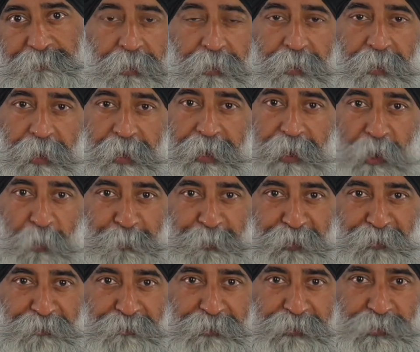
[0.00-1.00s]
I hope you
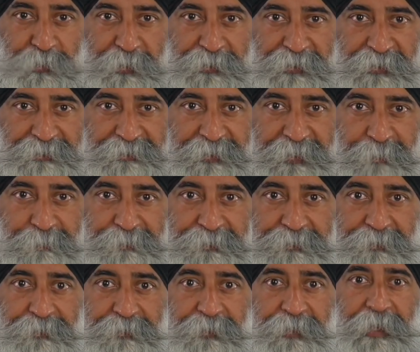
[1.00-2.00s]
enjoyed these tips.
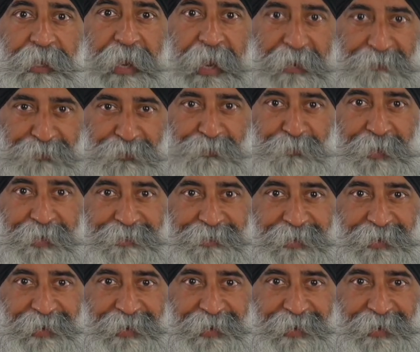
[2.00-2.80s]
Have a great day.